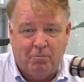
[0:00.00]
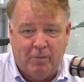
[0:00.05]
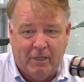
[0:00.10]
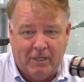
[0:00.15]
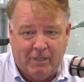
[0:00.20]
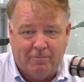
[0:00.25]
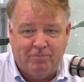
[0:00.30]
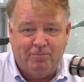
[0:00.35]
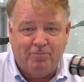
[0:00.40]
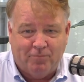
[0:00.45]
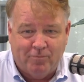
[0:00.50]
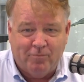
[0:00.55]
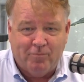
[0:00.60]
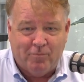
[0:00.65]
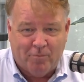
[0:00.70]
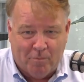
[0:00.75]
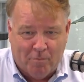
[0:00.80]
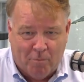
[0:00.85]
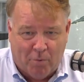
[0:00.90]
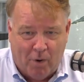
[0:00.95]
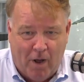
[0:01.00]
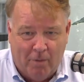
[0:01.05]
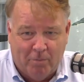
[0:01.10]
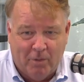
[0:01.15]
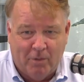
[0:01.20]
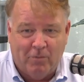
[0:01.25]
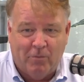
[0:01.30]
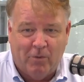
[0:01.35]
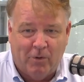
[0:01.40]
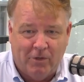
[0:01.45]
big
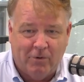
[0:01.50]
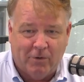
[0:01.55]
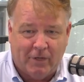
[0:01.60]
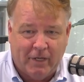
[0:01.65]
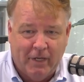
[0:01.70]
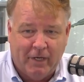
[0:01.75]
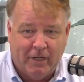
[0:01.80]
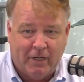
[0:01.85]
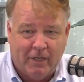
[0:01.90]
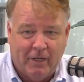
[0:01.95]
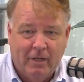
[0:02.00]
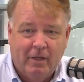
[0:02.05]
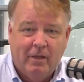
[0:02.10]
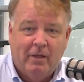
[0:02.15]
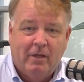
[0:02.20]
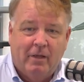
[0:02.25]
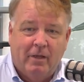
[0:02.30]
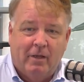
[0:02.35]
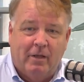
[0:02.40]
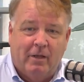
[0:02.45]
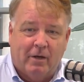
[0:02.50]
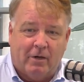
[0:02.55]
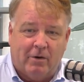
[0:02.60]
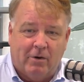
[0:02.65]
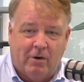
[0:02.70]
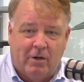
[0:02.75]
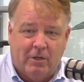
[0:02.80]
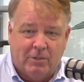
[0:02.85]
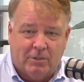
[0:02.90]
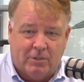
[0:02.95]
problem. What you're getting
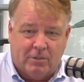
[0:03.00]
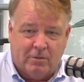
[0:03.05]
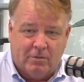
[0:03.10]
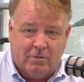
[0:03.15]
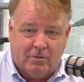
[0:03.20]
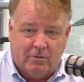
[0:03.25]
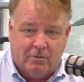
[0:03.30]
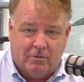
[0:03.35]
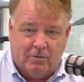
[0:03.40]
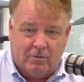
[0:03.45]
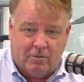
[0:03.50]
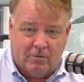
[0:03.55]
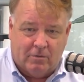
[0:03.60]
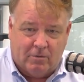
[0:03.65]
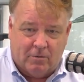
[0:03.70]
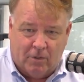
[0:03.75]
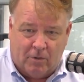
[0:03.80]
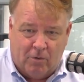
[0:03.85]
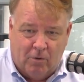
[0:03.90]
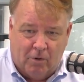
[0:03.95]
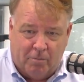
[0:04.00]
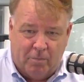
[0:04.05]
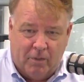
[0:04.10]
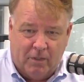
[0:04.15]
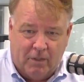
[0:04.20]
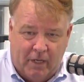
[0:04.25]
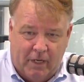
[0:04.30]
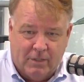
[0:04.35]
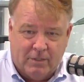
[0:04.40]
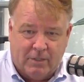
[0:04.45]
across the
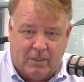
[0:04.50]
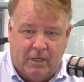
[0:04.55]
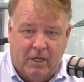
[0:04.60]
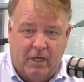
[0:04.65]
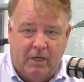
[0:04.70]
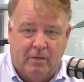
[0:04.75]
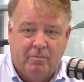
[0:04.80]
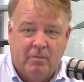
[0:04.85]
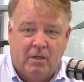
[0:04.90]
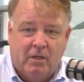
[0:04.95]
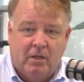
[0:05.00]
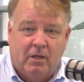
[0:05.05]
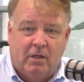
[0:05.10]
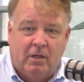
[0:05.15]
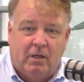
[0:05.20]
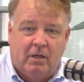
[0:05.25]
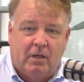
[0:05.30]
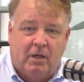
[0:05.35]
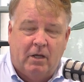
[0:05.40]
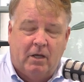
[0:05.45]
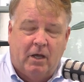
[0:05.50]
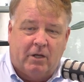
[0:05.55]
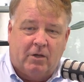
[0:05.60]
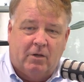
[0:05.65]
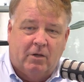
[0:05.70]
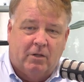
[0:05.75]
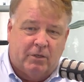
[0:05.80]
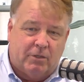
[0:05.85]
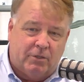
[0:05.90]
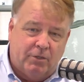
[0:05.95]
corporate landscape, I
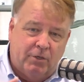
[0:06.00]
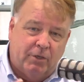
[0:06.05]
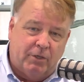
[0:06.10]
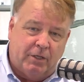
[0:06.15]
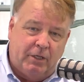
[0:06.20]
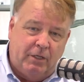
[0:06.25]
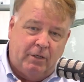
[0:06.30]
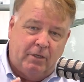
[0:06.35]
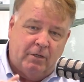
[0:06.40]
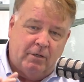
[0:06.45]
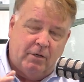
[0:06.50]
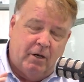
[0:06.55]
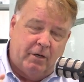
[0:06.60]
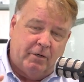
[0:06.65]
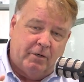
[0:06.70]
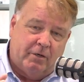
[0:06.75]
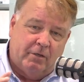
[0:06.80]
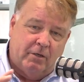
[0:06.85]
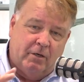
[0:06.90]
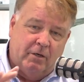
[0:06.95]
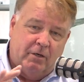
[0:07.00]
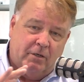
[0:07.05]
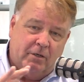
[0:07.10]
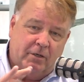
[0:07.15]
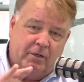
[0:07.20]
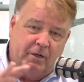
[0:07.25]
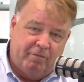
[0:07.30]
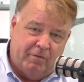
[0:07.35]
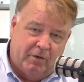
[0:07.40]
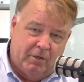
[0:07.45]
call it cookie cutter
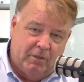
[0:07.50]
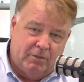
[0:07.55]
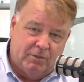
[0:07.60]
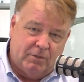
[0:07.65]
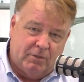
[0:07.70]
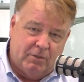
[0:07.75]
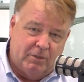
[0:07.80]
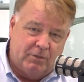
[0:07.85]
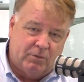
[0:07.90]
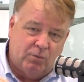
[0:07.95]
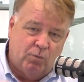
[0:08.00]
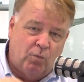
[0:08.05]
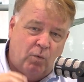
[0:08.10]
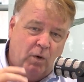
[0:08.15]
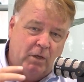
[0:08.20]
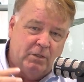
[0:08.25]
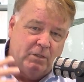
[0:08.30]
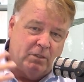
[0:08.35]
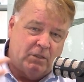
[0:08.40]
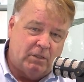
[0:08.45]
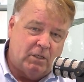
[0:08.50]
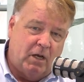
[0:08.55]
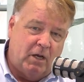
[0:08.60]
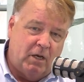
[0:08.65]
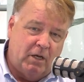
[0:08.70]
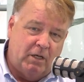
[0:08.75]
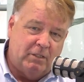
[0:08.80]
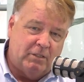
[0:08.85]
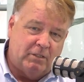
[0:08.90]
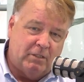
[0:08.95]
governance. It's one
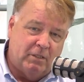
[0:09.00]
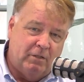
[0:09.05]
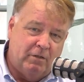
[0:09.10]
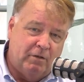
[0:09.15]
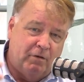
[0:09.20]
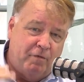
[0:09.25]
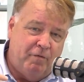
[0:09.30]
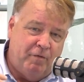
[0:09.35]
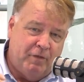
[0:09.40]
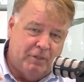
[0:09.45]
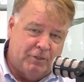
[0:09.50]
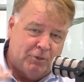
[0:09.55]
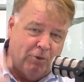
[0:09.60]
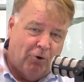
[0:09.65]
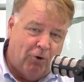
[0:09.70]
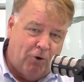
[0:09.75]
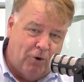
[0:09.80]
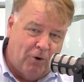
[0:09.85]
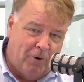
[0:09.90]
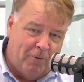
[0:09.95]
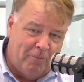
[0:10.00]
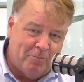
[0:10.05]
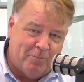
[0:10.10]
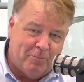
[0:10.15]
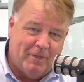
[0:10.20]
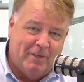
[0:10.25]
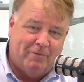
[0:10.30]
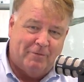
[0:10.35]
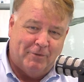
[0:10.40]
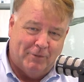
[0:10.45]
size fits all,
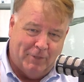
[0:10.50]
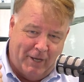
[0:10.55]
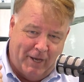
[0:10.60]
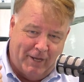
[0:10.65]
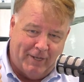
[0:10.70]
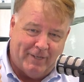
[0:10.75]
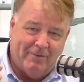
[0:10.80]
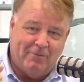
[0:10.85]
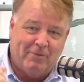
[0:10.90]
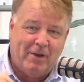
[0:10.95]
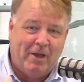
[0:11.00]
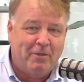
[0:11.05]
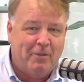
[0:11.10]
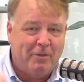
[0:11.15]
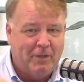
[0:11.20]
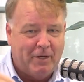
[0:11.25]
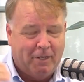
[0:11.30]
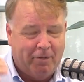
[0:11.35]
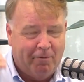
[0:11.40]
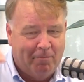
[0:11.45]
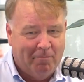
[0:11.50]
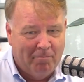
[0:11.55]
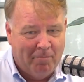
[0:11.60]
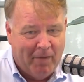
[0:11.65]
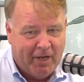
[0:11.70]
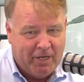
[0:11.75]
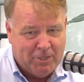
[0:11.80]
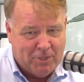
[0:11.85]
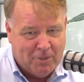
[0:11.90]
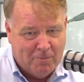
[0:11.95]
if you like, rather than a
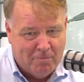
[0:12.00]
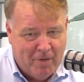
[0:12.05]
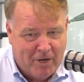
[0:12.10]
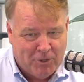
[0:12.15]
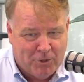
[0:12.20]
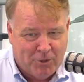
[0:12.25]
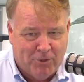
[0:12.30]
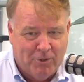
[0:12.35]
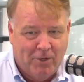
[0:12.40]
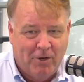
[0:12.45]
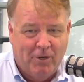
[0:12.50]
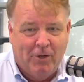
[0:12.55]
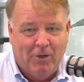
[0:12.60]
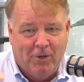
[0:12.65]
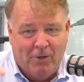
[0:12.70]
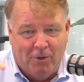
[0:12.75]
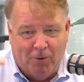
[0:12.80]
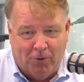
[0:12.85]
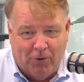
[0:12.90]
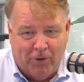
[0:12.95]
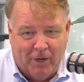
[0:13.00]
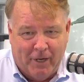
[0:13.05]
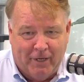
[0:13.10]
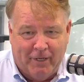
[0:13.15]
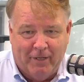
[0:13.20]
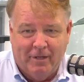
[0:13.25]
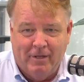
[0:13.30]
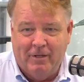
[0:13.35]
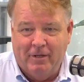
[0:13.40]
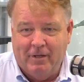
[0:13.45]
made to measure or
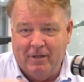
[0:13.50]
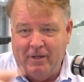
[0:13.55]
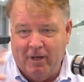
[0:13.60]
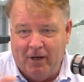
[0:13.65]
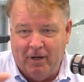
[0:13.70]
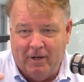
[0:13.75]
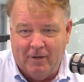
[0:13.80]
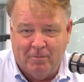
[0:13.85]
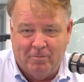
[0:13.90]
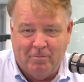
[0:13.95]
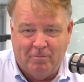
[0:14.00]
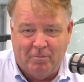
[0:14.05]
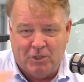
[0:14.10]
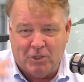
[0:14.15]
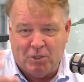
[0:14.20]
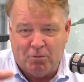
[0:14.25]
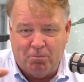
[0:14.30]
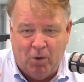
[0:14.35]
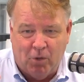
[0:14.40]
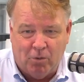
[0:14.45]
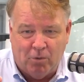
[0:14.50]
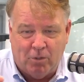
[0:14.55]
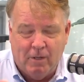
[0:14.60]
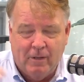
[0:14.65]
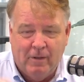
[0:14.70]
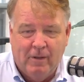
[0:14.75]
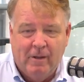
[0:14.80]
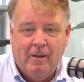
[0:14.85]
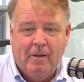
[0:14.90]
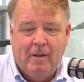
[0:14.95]
a bespoke